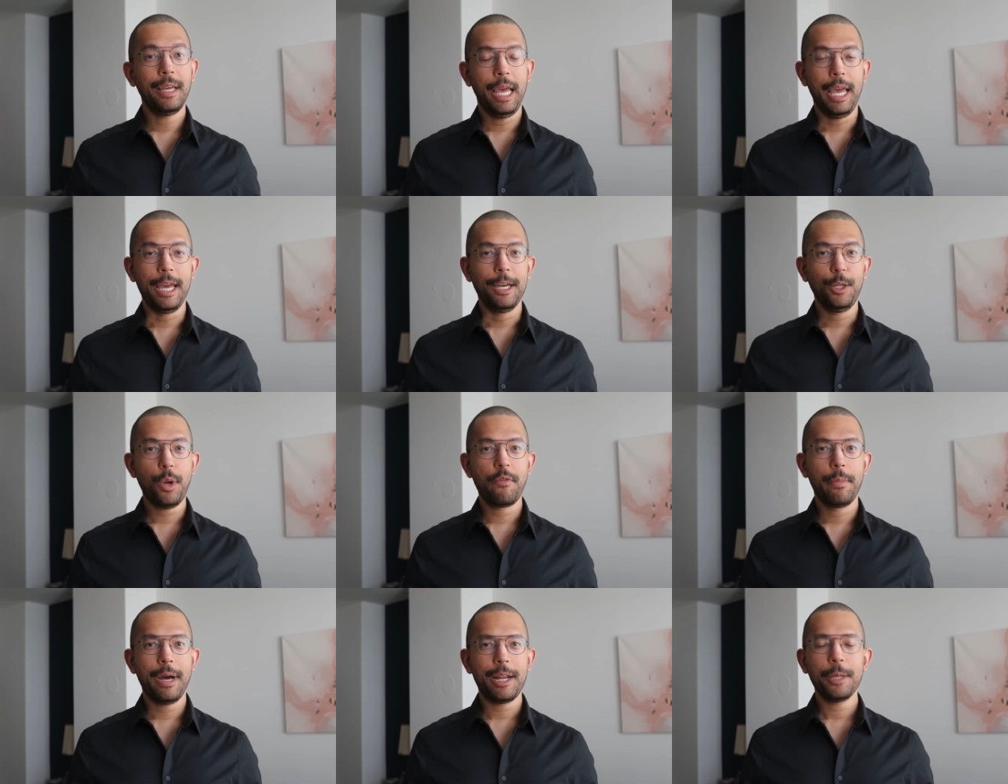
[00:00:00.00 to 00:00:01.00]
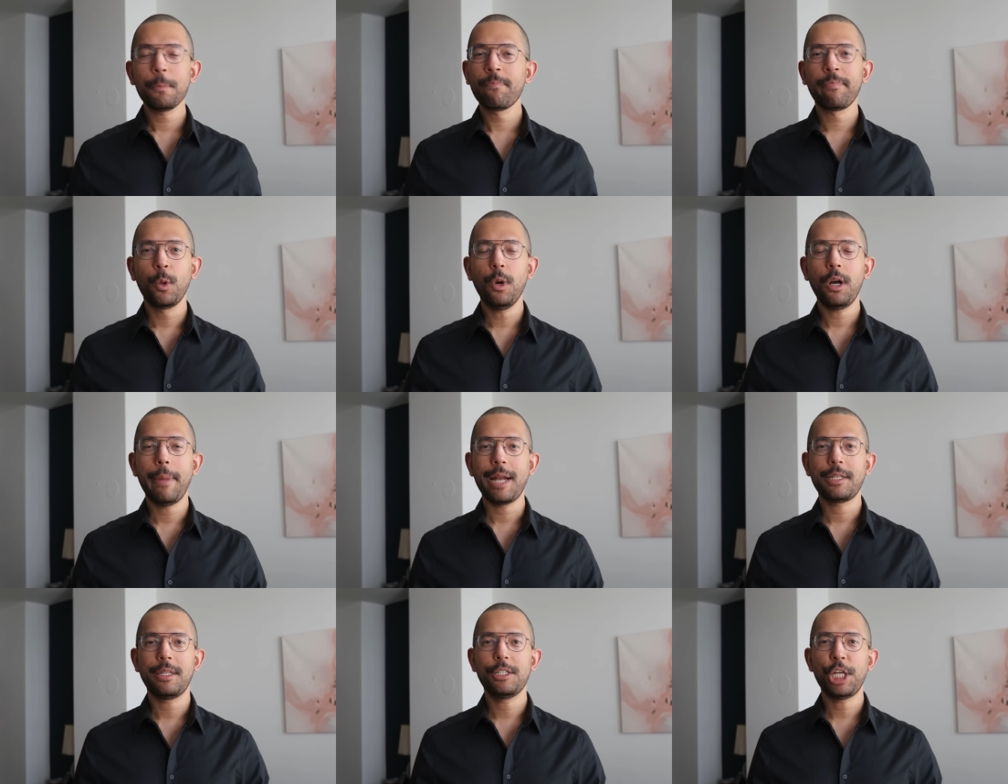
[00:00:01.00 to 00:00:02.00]
Hello everybody, welcome
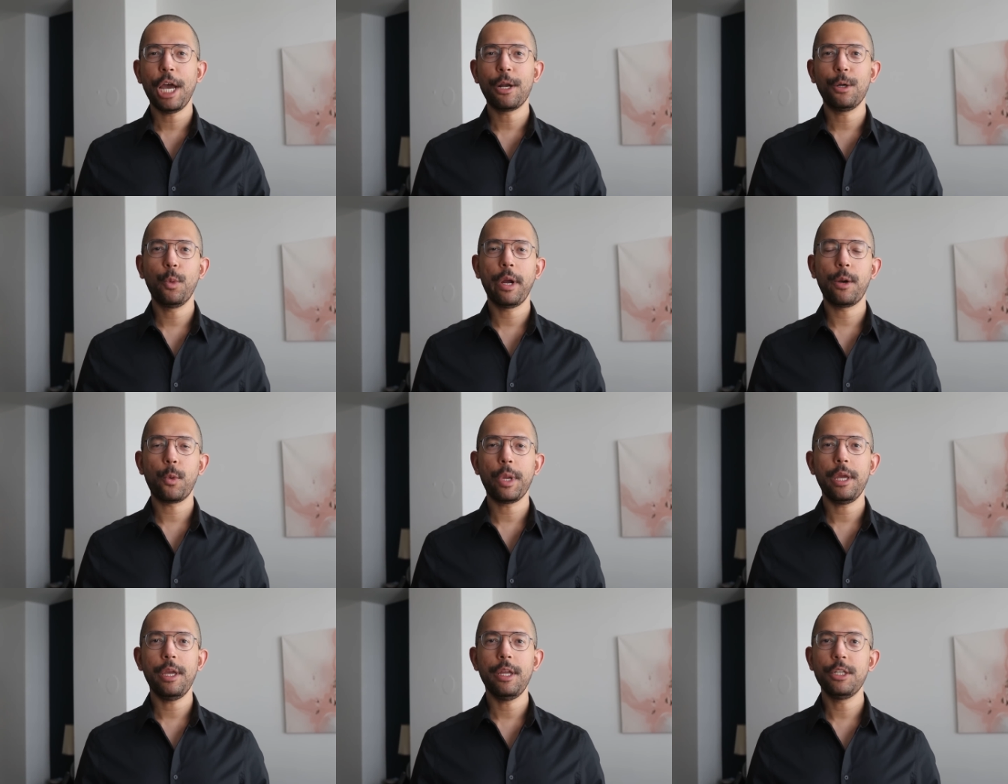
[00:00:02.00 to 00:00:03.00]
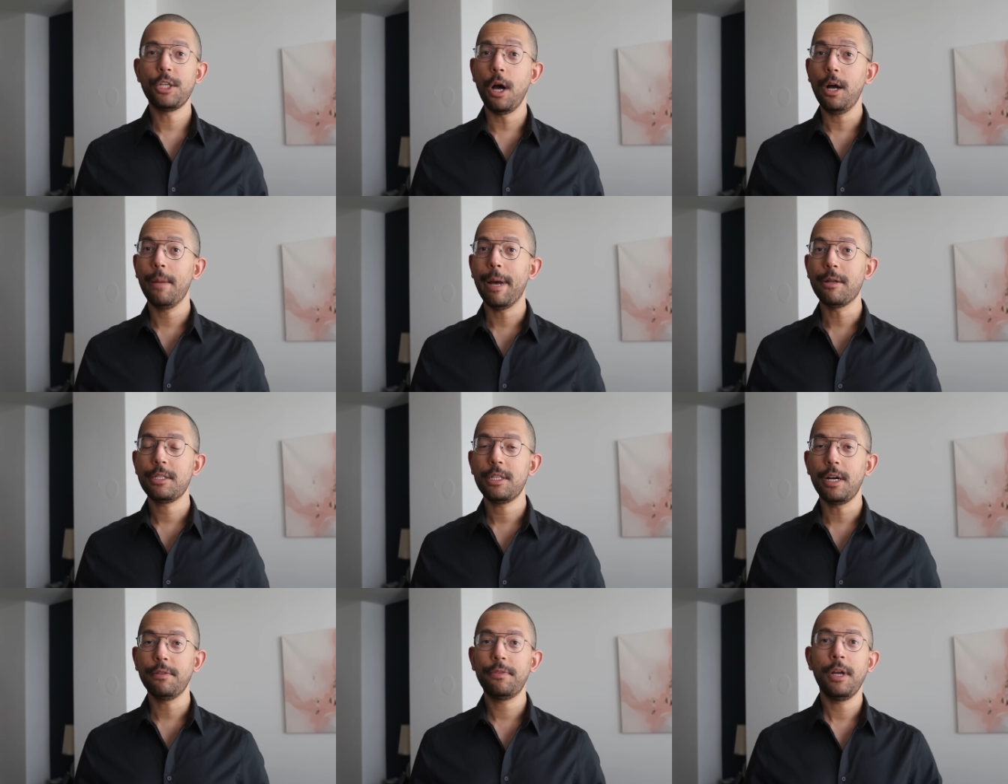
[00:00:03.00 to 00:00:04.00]
back to the channel where we talk about
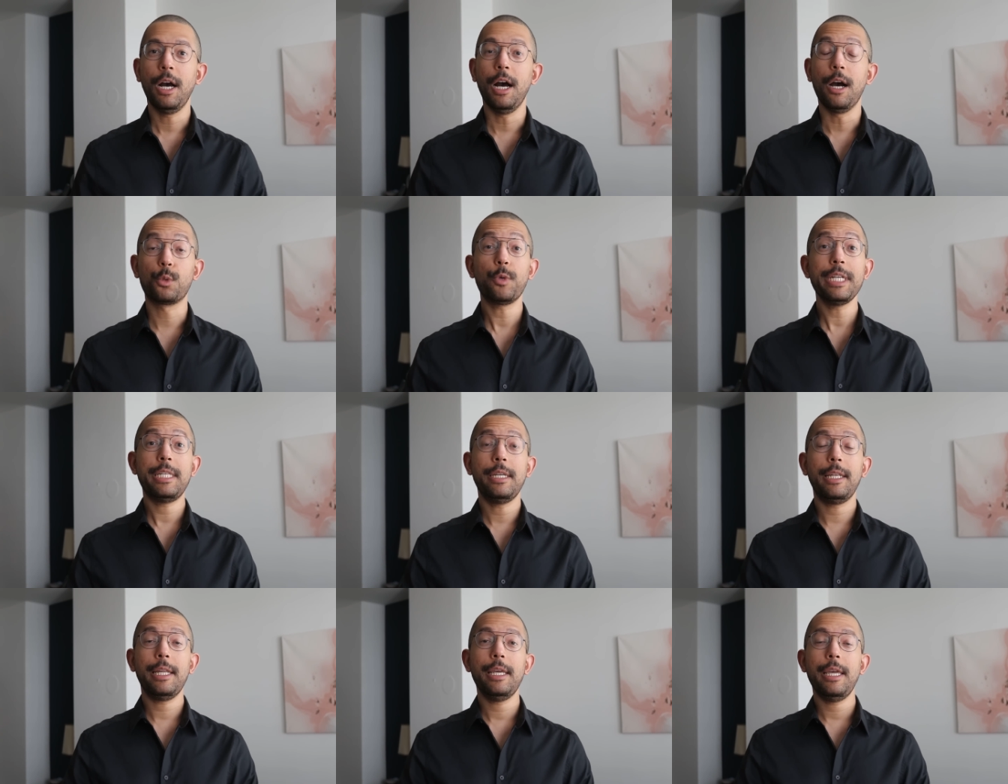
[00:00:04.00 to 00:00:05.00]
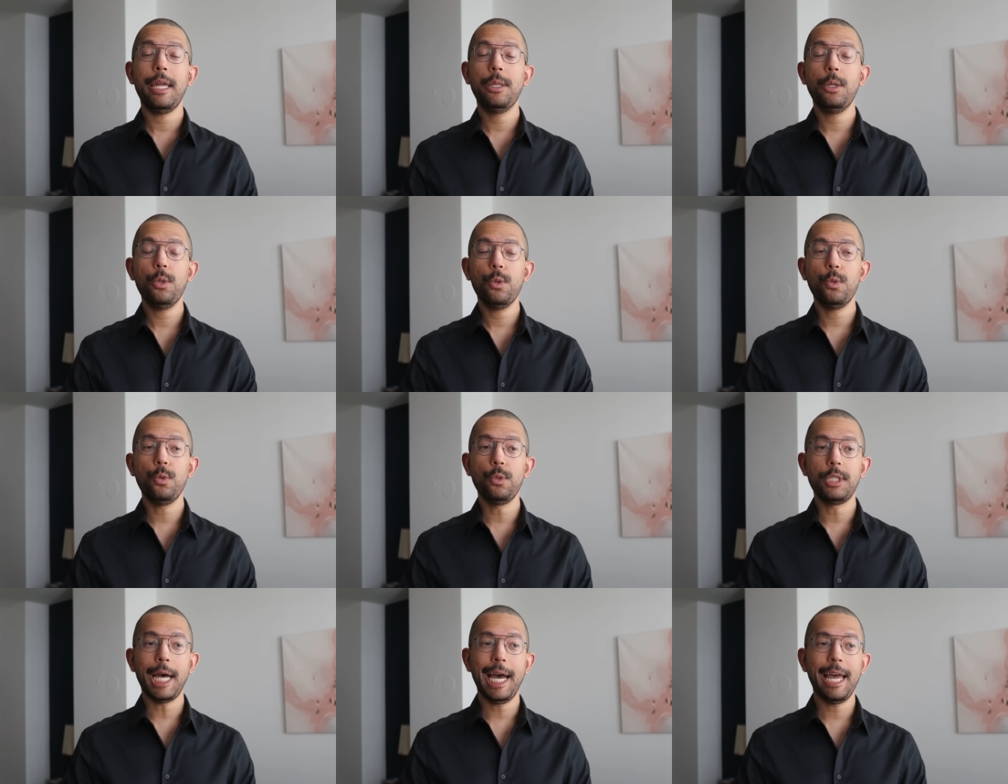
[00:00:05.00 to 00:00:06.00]
stuff. Recently in the
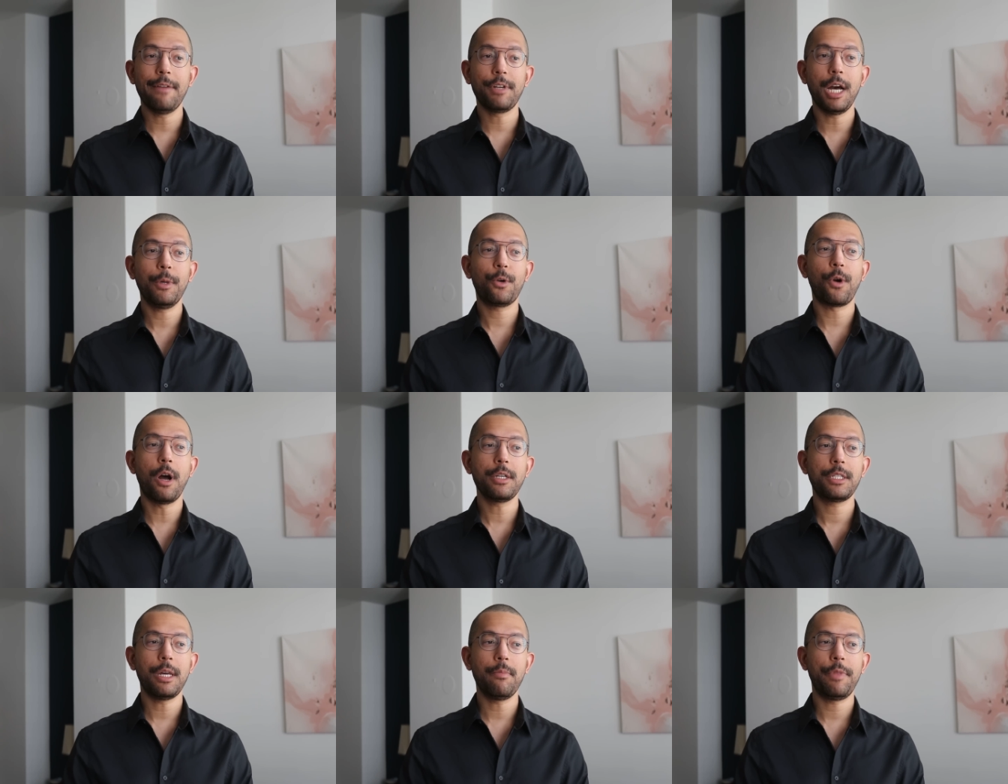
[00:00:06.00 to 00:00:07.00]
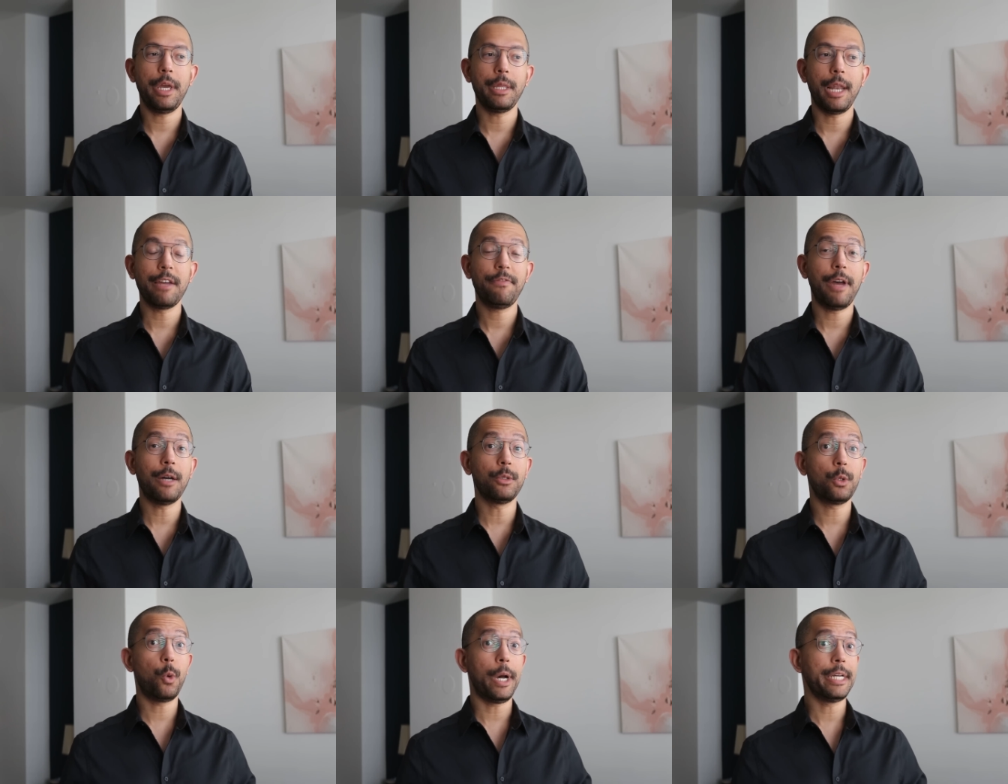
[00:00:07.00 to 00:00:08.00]
news, I have come across something that I
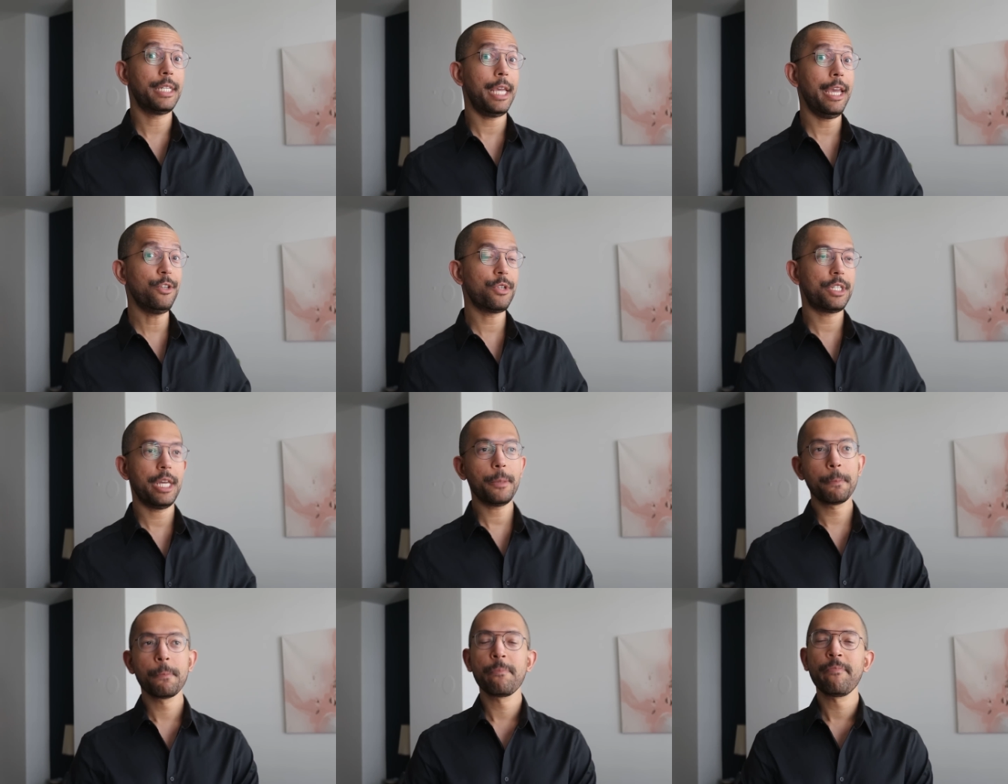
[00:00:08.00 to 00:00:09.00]
found quite interesting